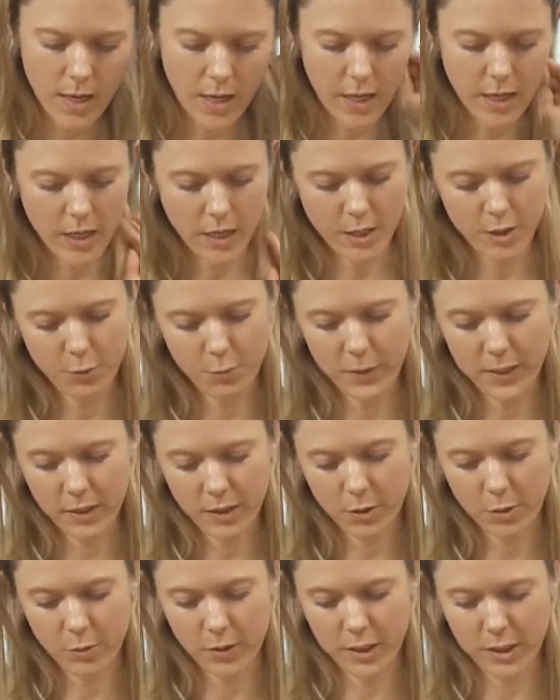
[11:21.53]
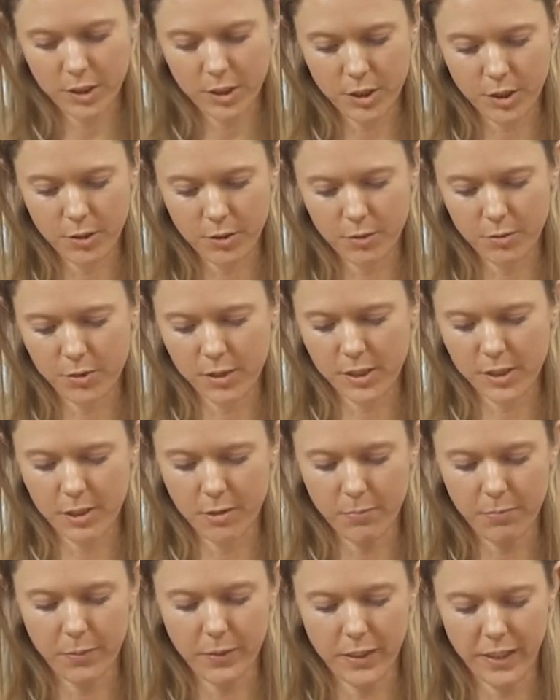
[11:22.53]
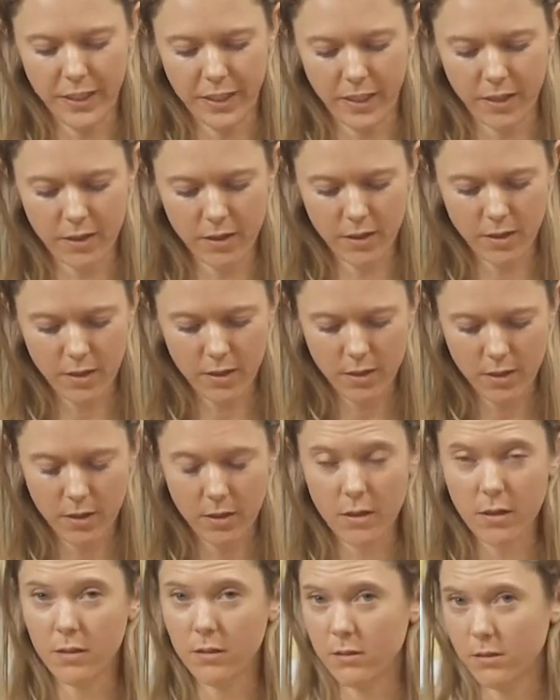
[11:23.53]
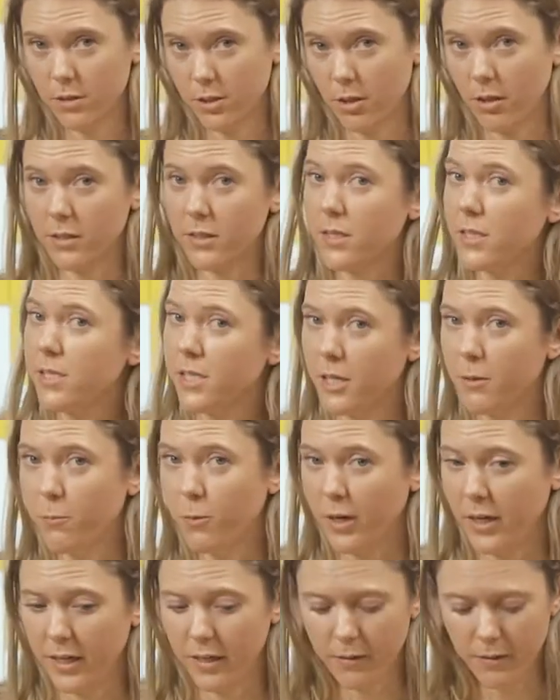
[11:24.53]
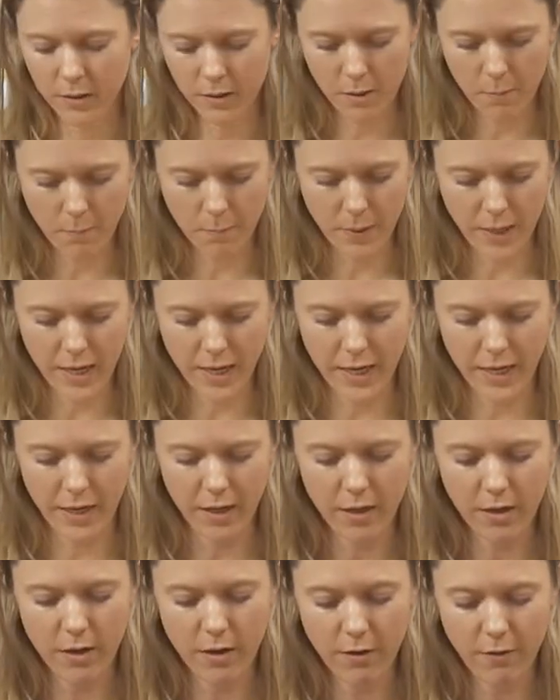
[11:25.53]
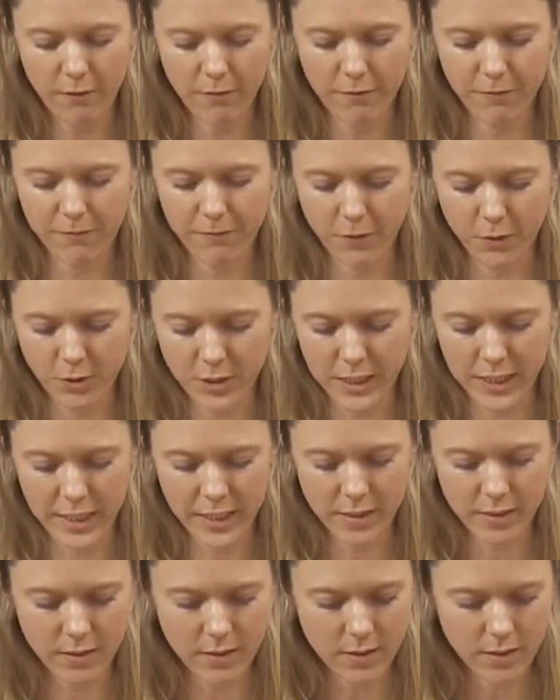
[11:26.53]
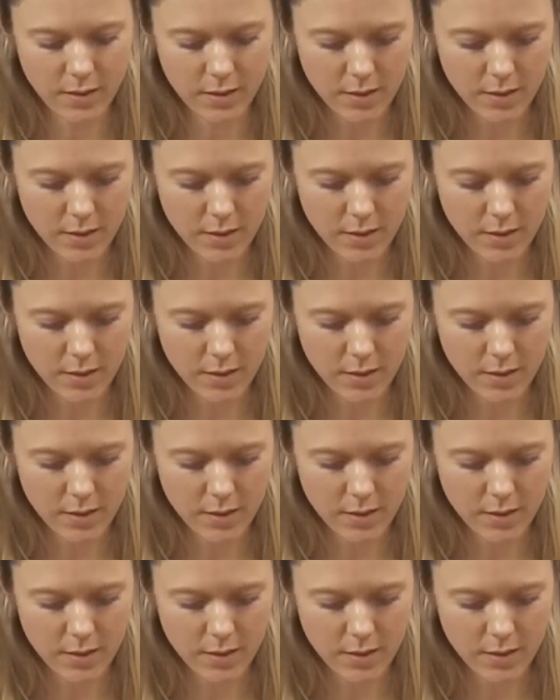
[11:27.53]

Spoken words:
and we are going to simply start the same way by folding